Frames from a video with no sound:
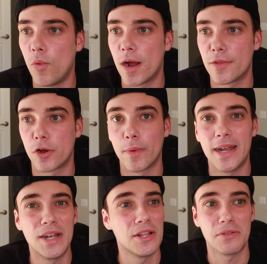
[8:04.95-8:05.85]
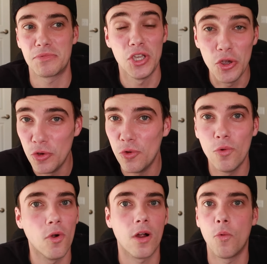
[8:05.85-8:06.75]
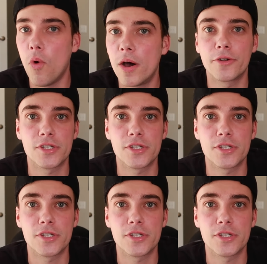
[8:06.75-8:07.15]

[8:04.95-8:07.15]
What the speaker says: where they're rated a 2 or a 1